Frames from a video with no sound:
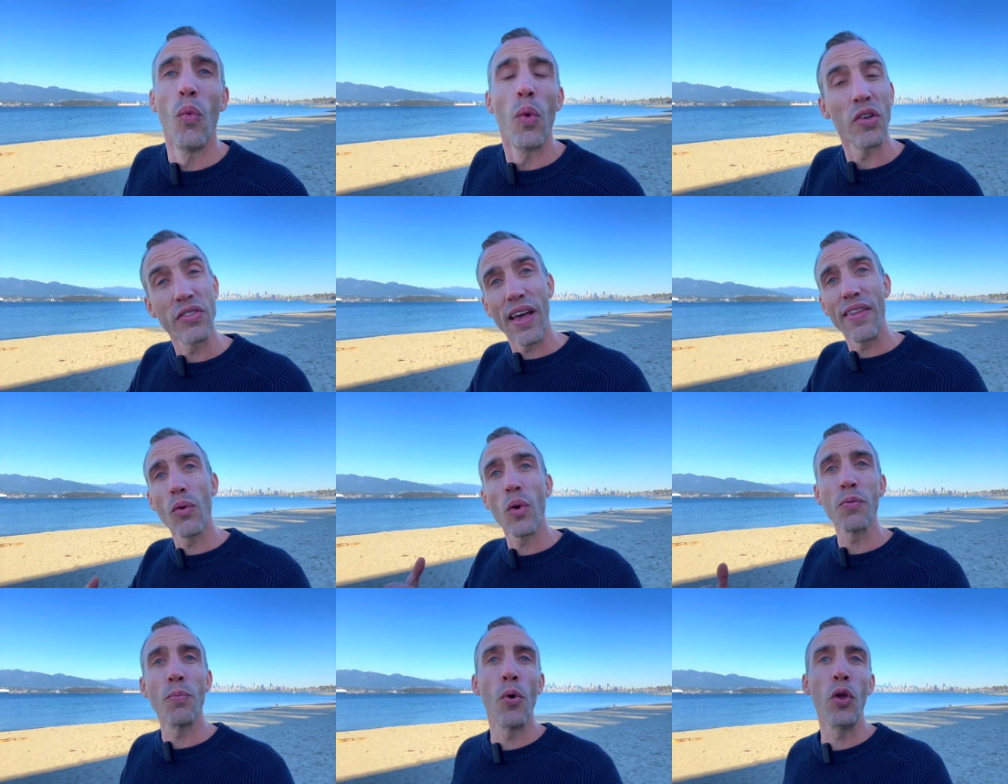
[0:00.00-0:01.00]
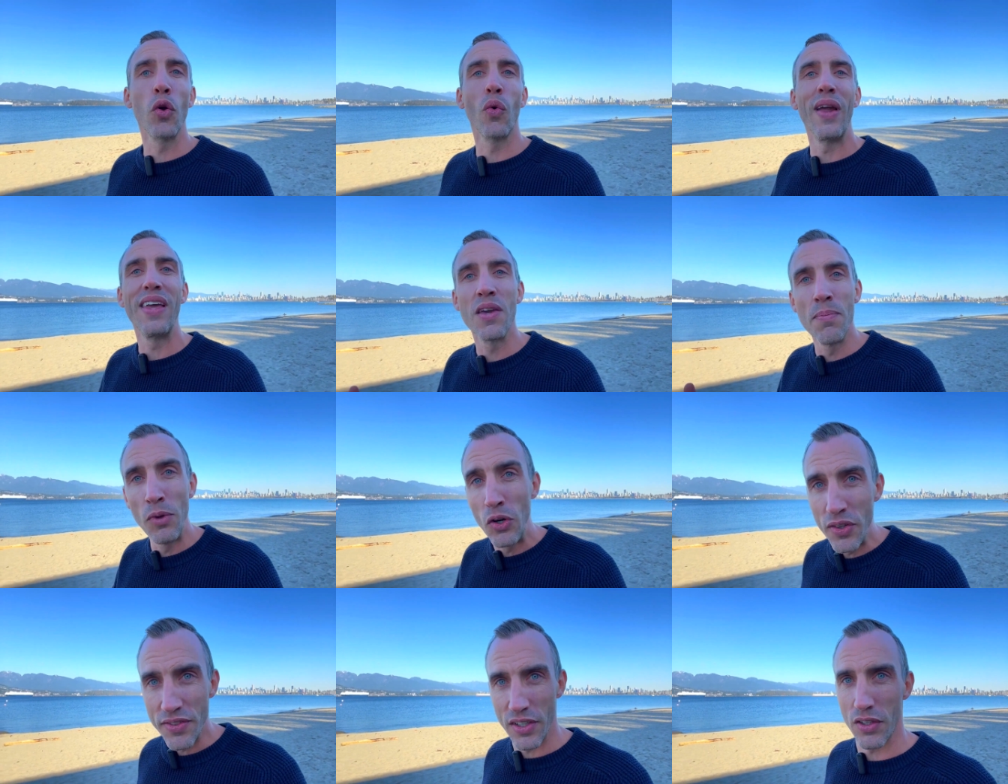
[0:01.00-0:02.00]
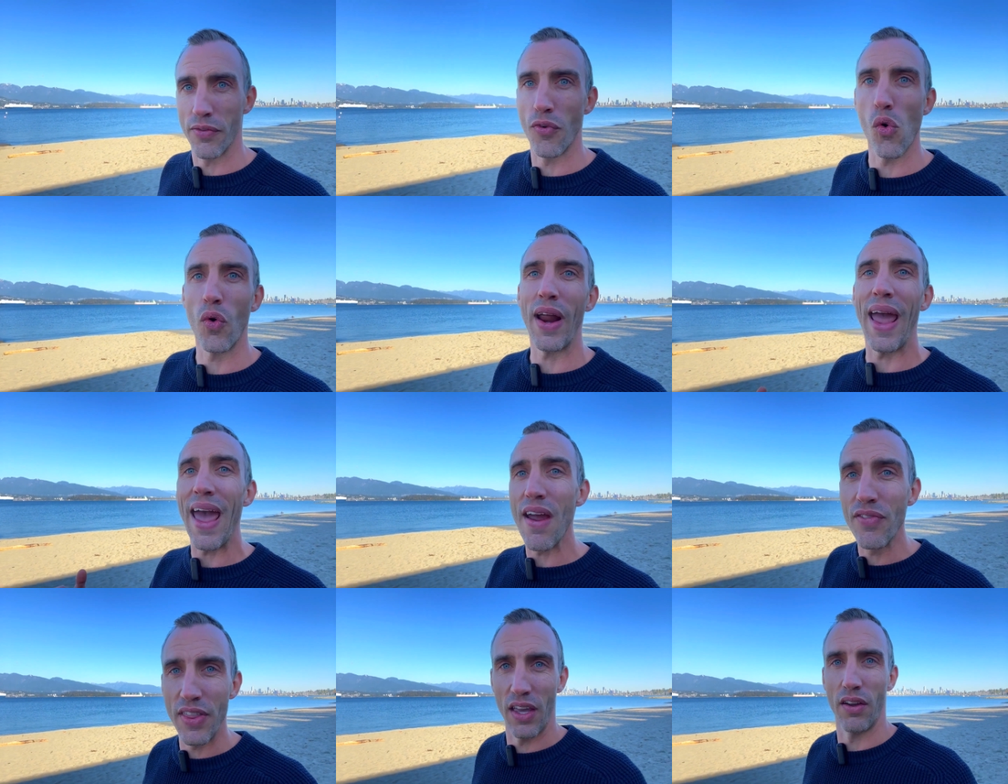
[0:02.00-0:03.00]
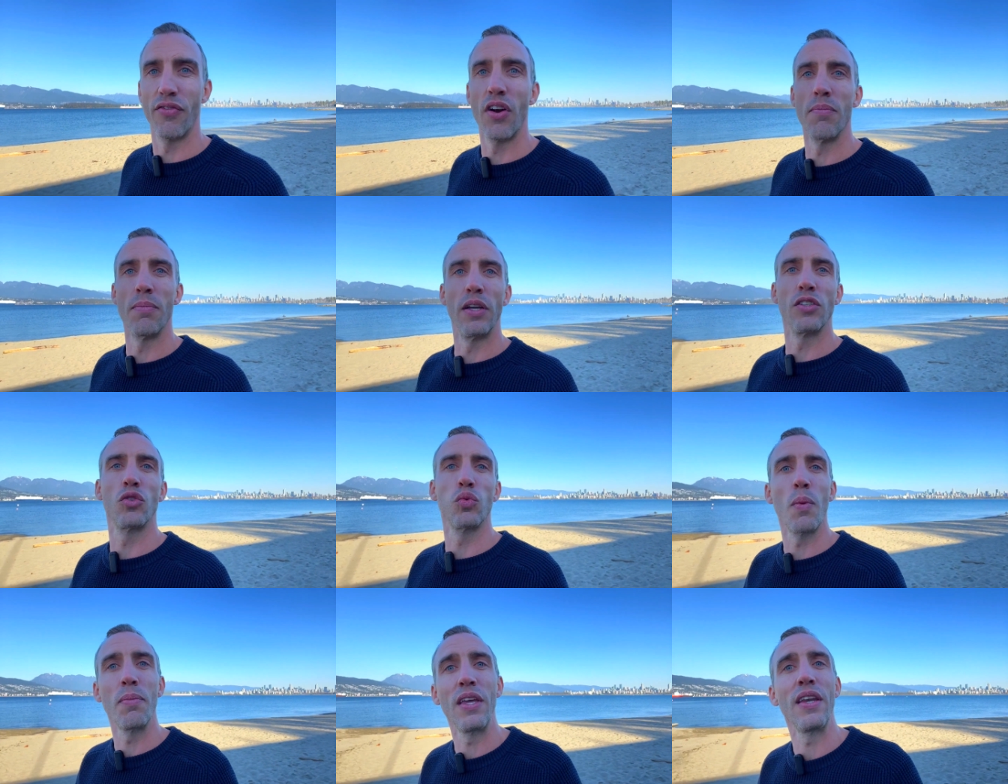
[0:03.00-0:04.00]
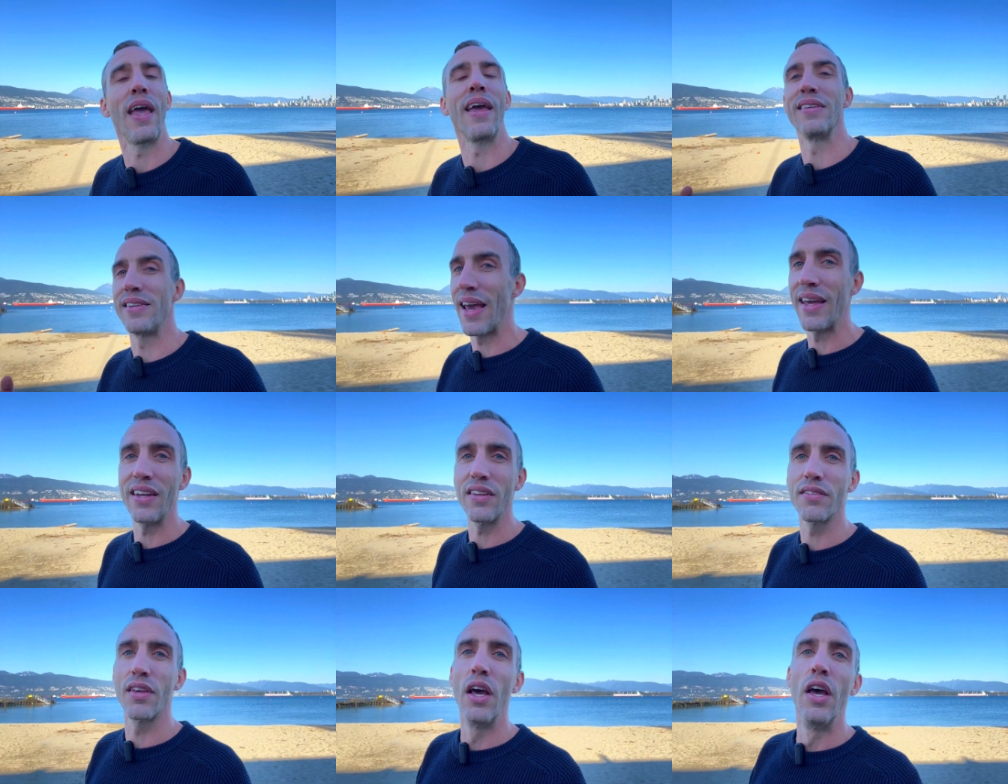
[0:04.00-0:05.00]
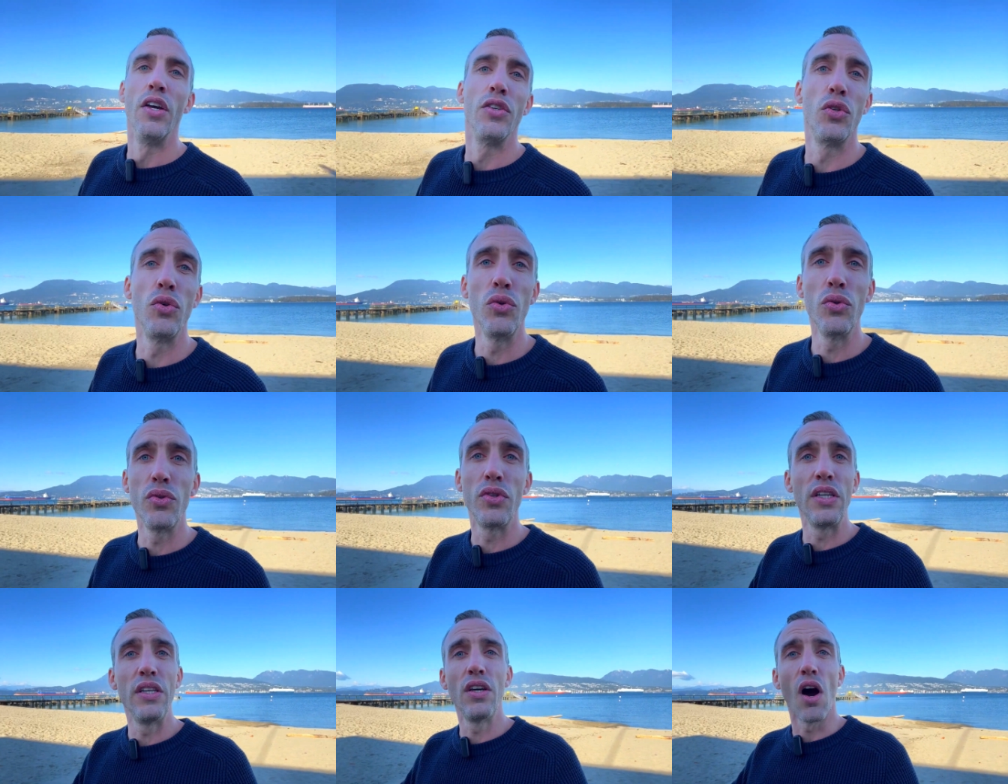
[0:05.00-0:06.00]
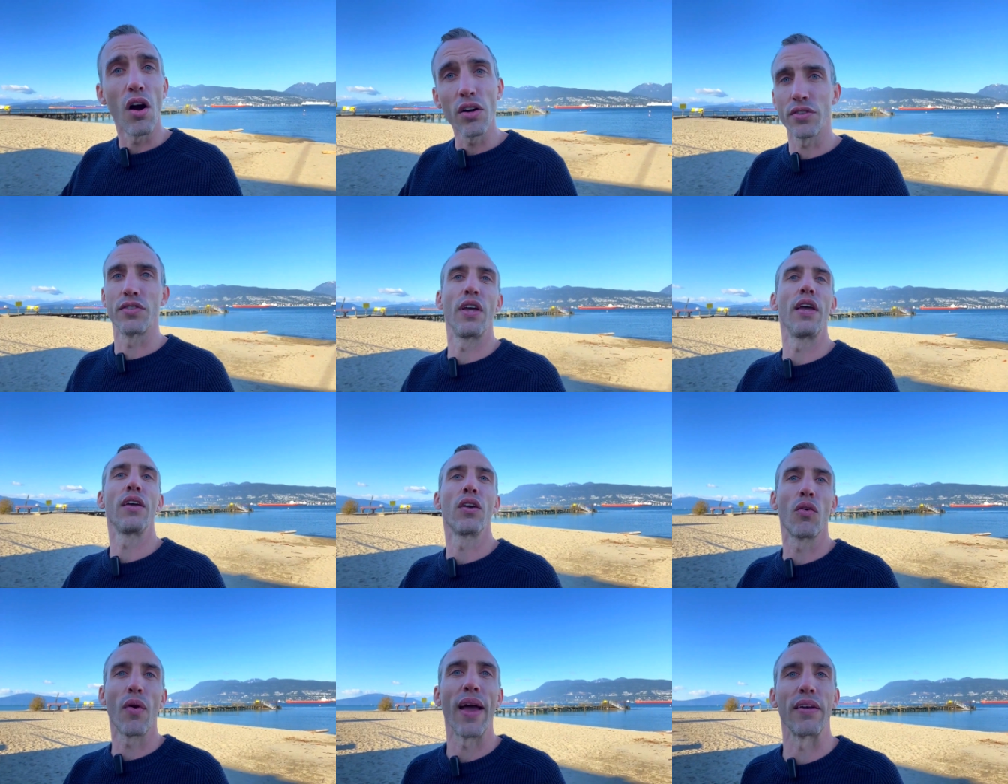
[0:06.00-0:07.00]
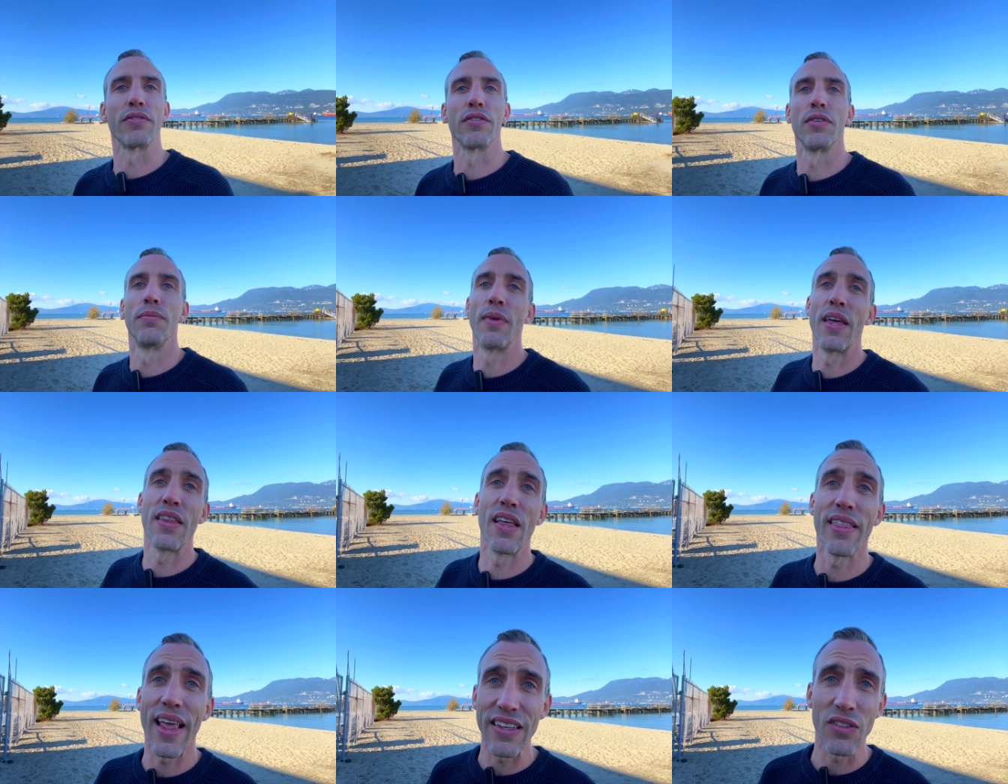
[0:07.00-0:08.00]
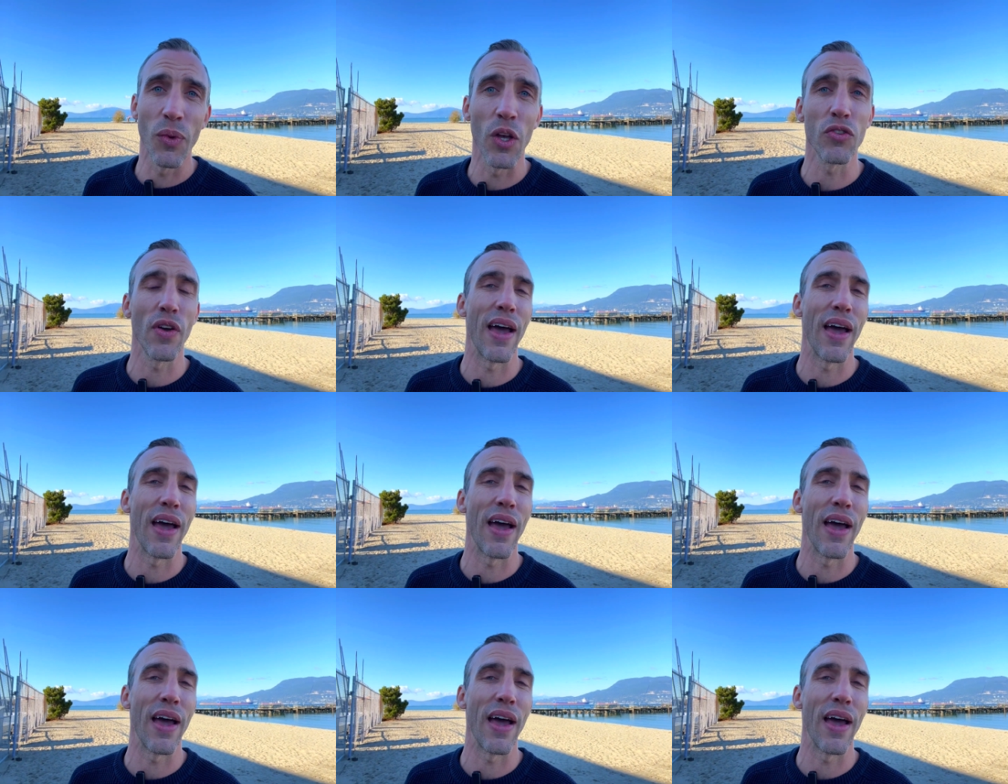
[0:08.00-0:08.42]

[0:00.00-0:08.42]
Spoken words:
We also have the West Point Gray Community Center for everything from swimming and tennis to the arts and crafts. And then lastly, we also